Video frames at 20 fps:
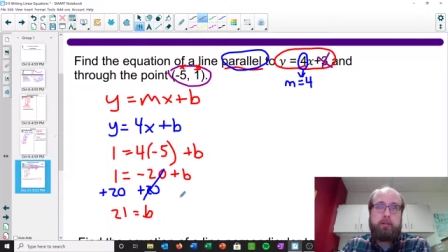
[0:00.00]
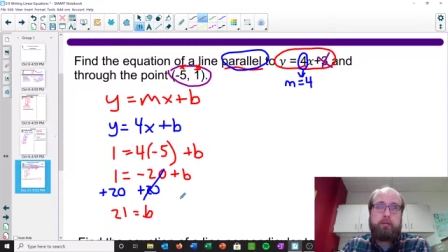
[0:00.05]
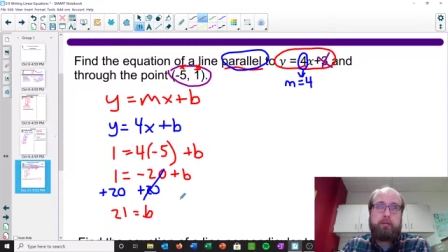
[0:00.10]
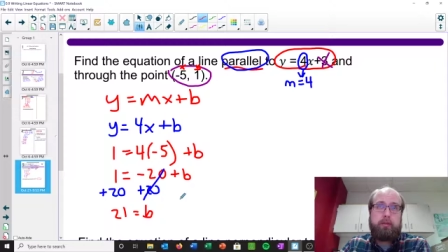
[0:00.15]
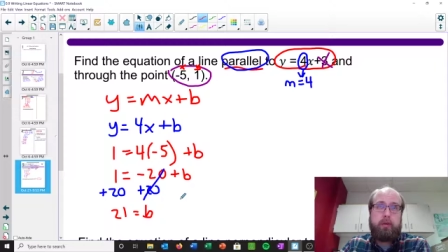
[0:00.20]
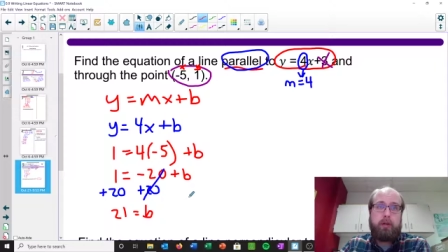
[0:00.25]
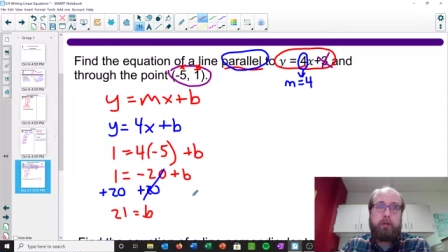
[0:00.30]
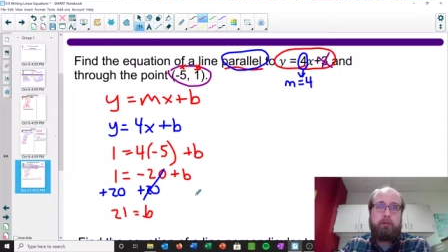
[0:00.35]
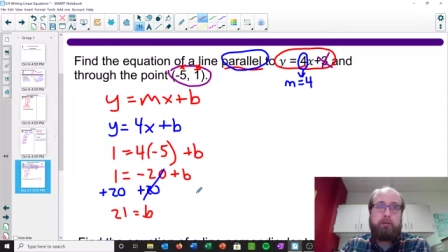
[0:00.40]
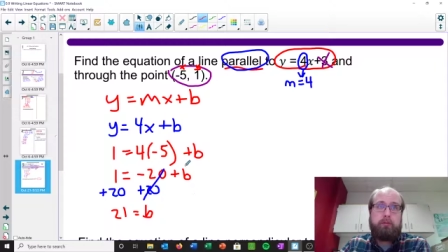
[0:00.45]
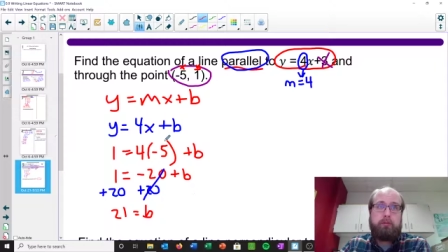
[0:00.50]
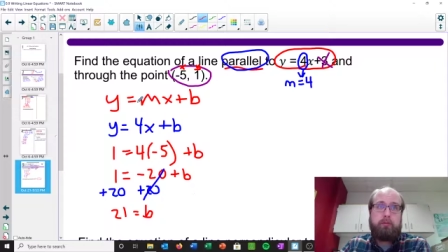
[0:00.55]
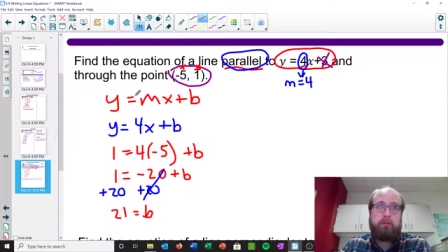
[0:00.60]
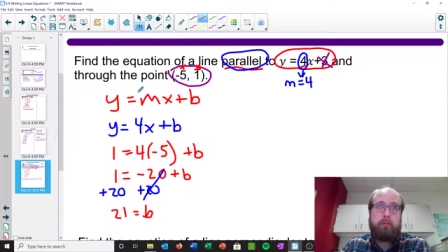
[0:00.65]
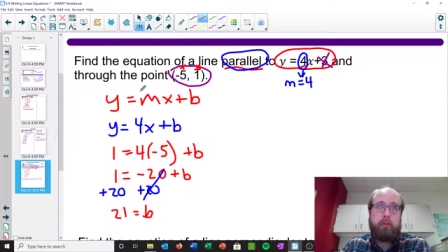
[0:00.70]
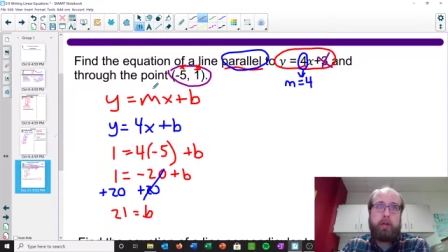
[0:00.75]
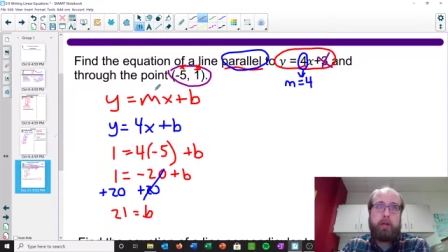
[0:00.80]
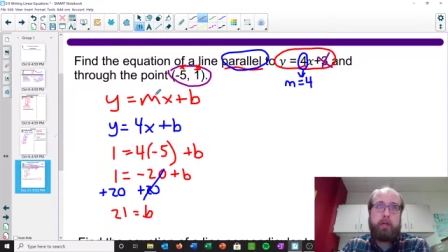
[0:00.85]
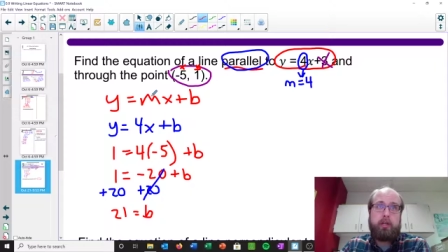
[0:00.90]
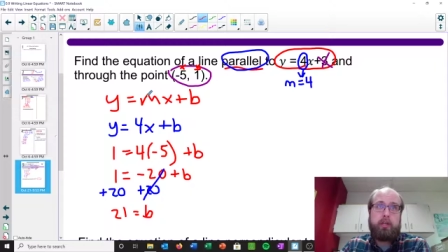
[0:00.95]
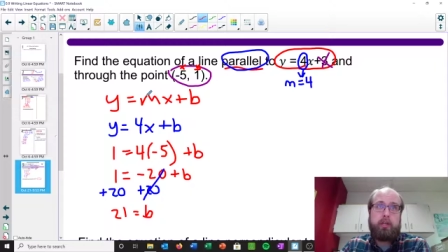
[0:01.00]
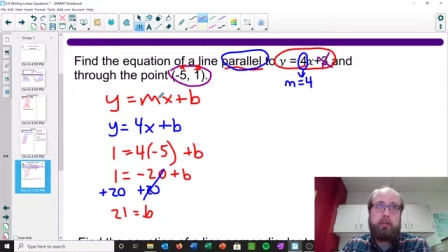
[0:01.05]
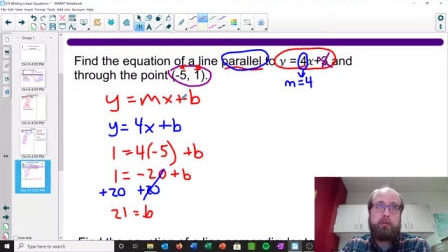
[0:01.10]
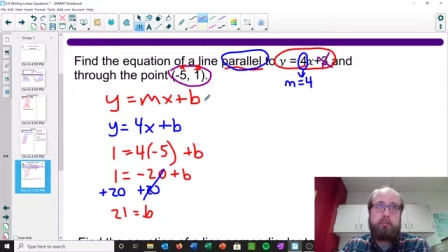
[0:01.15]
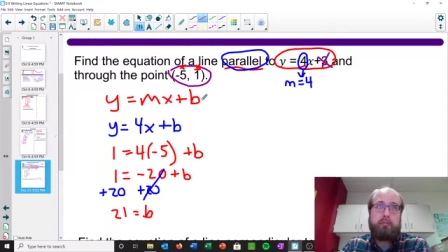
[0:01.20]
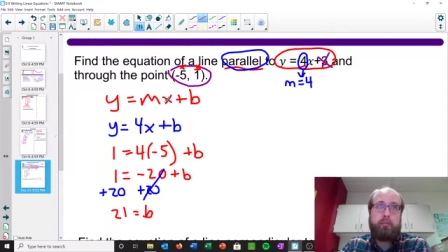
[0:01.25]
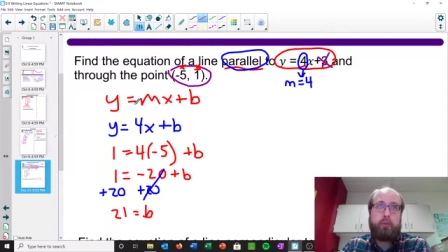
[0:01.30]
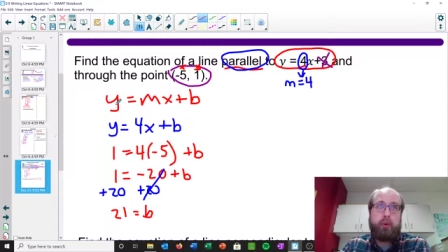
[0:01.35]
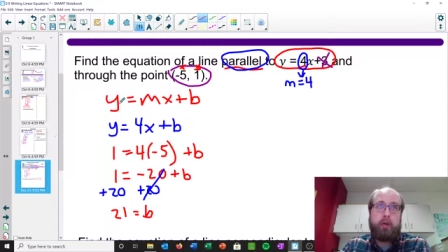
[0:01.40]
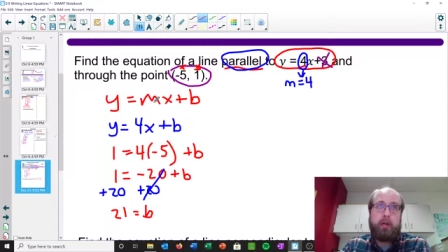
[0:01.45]
Well, we can just
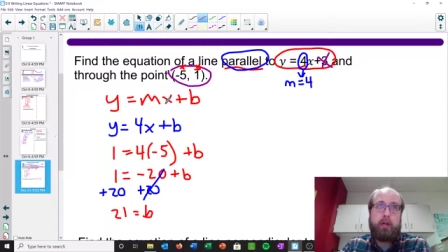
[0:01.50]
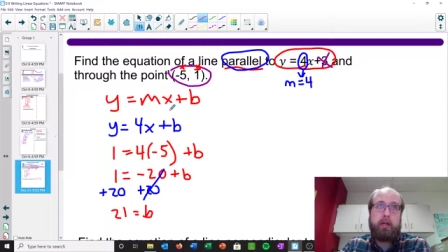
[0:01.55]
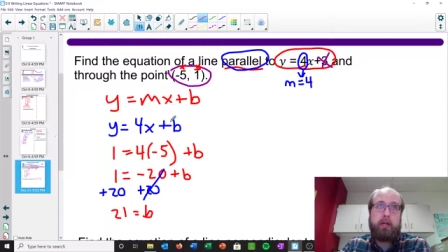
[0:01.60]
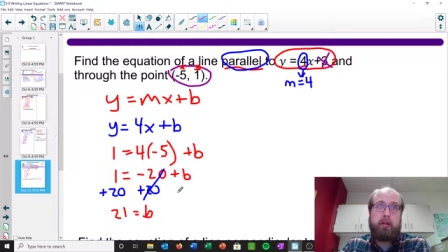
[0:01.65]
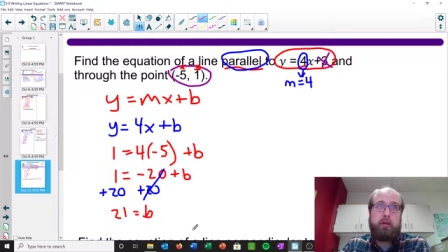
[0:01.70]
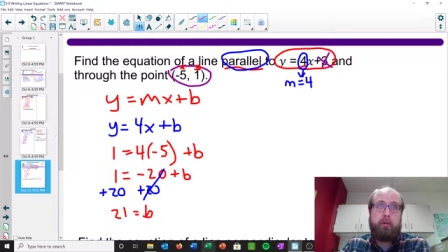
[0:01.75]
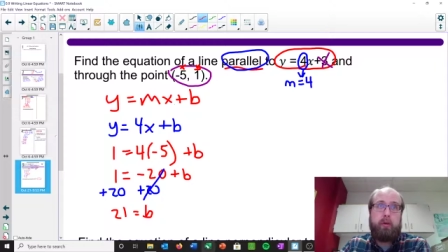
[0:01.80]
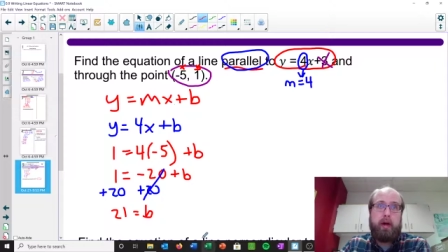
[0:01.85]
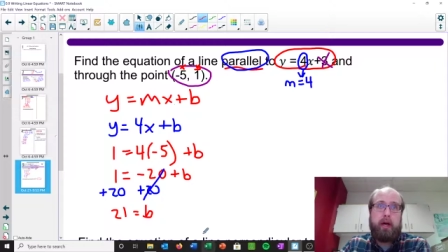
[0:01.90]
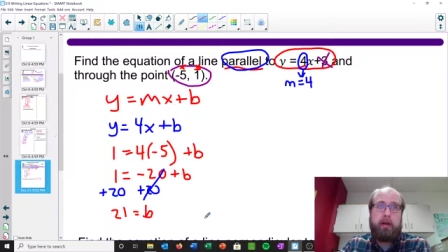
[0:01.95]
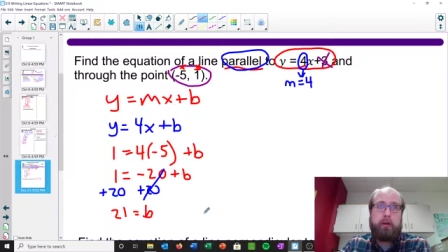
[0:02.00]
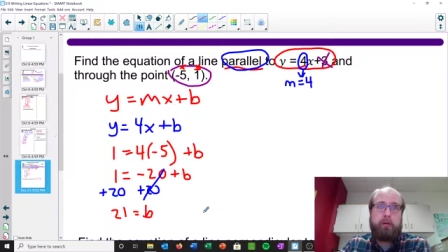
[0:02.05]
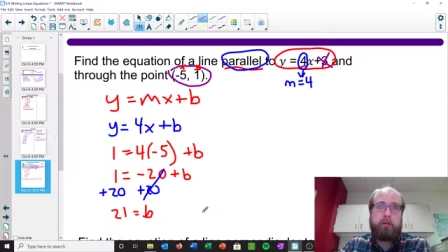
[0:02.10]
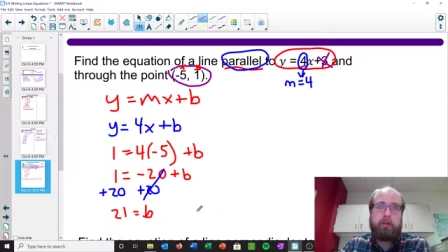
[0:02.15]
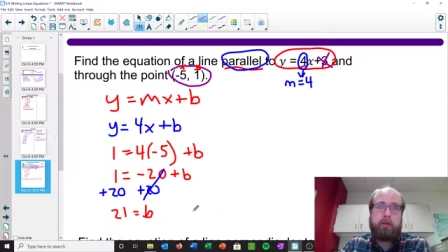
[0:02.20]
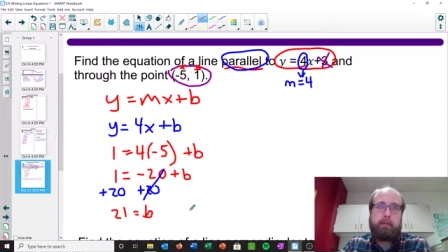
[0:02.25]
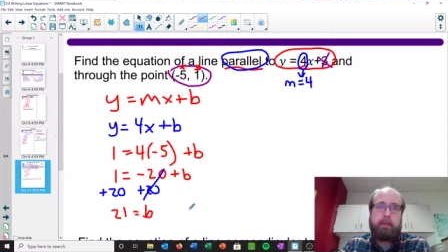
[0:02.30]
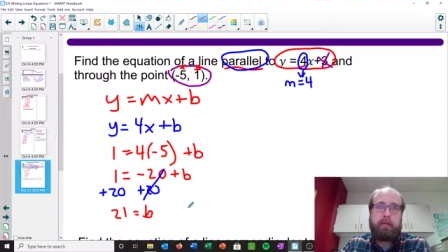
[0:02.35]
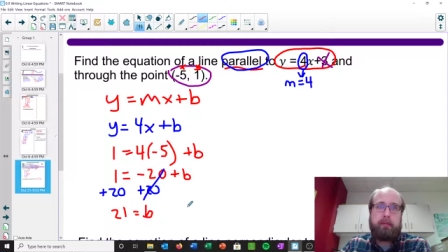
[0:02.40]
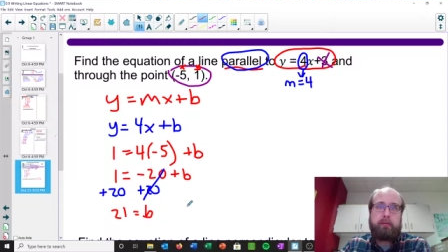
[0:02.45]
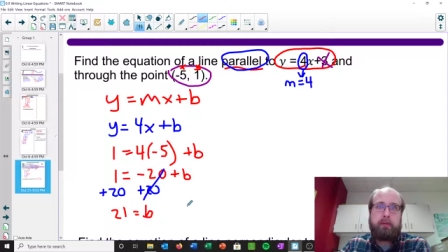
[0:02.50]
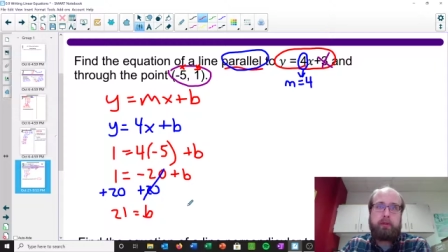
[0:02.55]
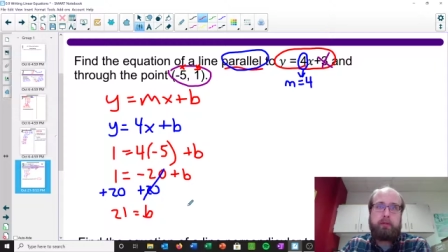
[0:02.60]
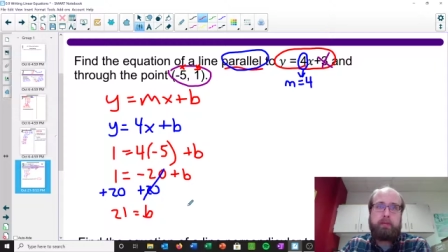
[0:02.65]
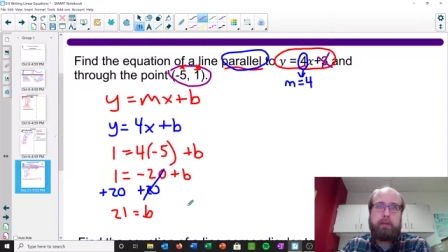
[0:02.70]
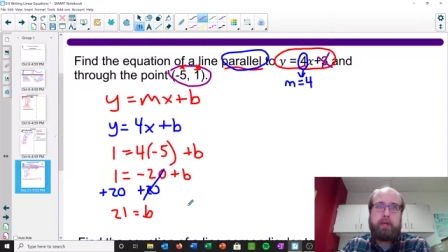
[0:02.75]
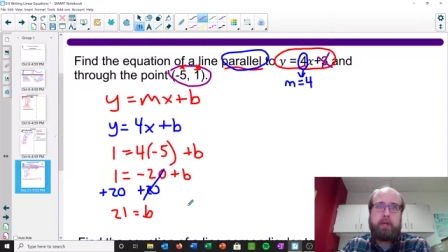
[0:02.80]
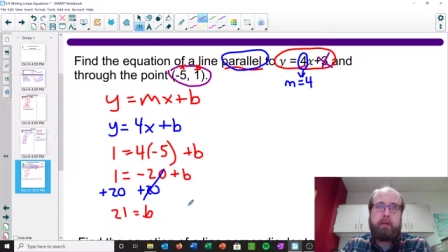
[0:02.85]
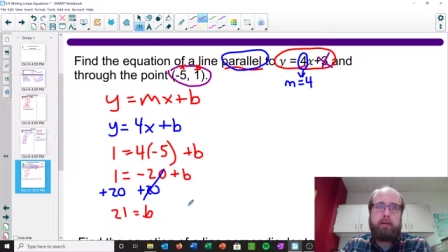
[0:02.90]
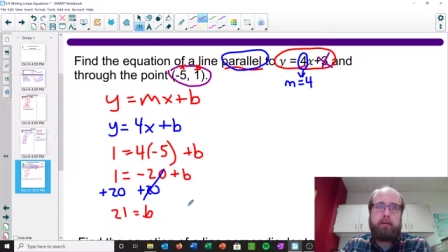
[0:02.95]
put it into y equals mx plus
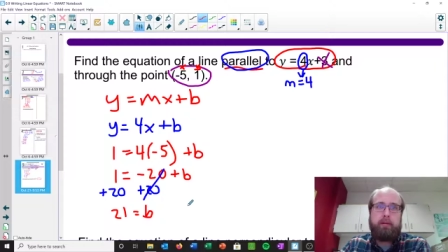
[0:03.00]
b.